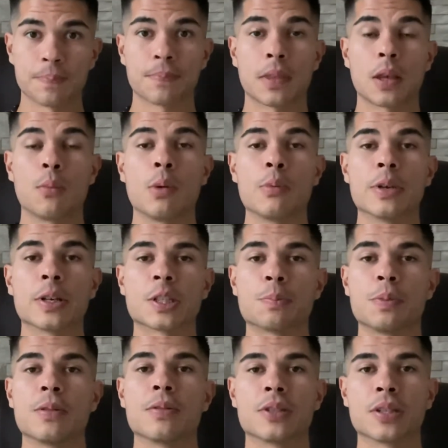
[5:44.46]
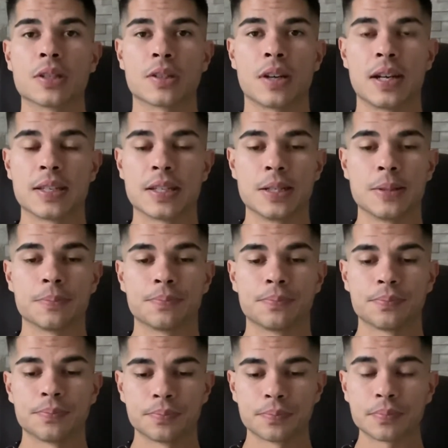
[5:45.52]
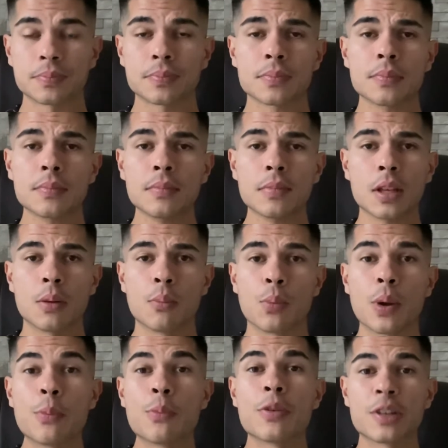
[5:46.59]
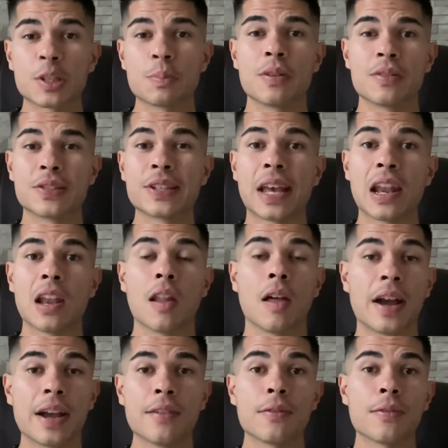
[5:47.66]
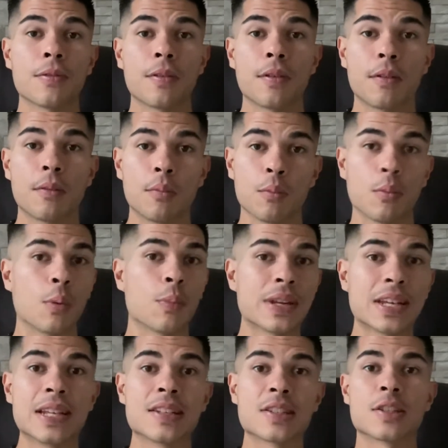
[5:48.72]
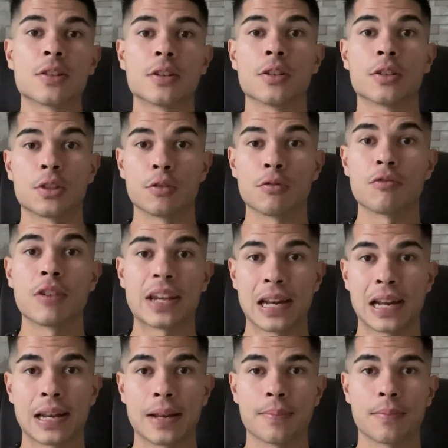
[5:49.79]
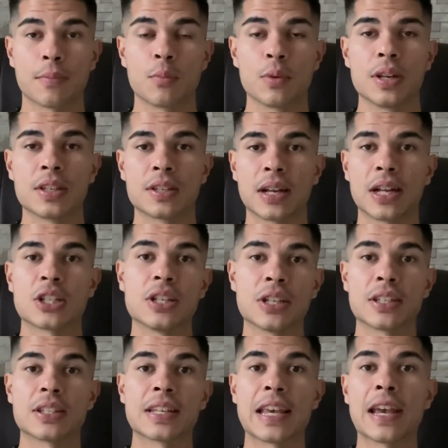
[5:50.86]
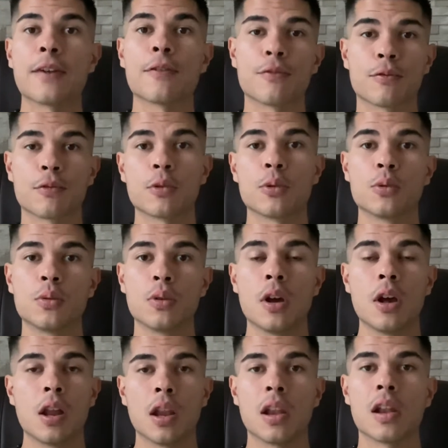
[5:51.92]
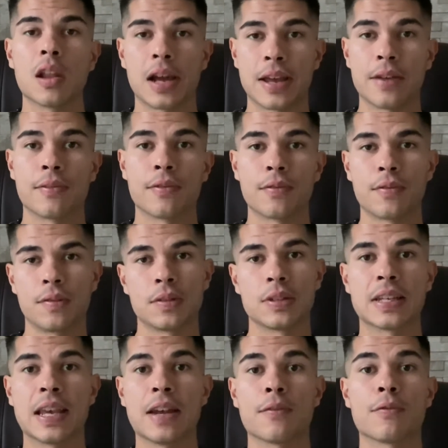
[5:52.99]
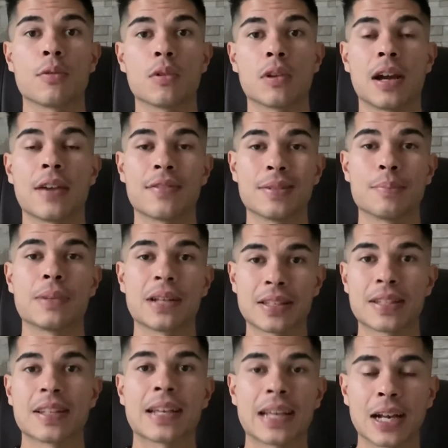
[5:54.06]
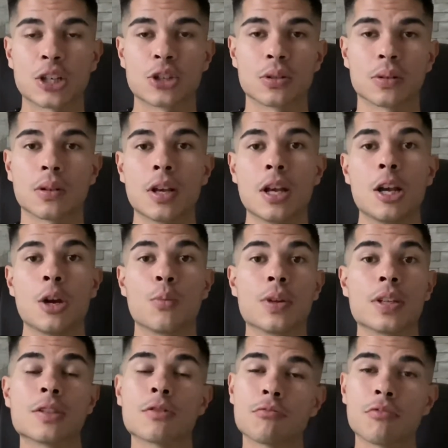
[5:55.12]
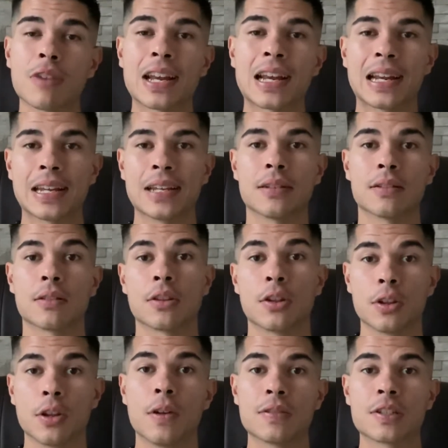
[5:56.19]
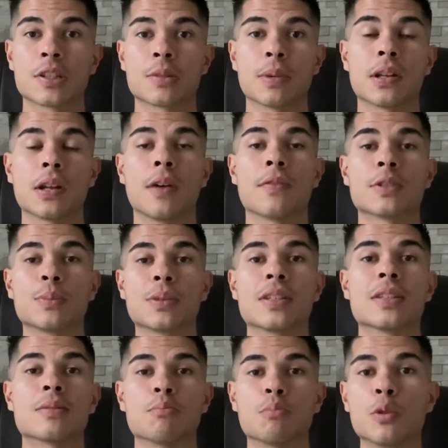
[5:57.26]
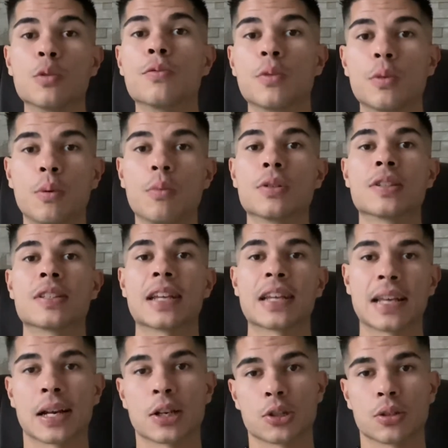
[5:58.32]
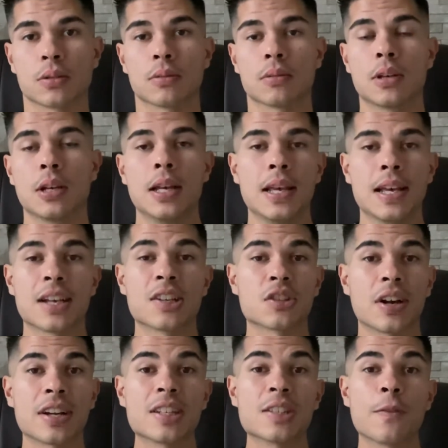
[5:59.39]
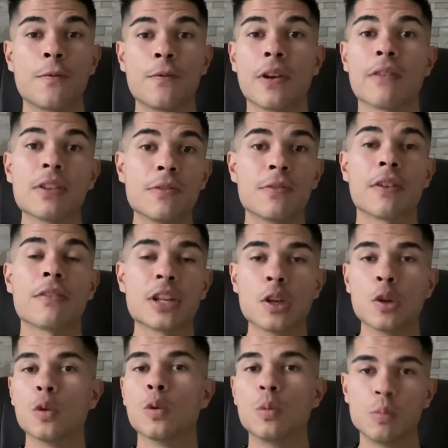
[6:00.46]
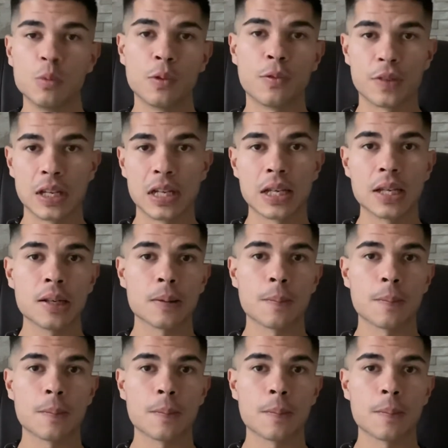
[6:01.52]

when we experience anxiety, when we're experiencing it live, what we need is to regulate. We need to actually, to get through life and be able to take action, we need to regulate the nervous system enough so we can move forward to take action. Anxiety is a very, very normal feeling.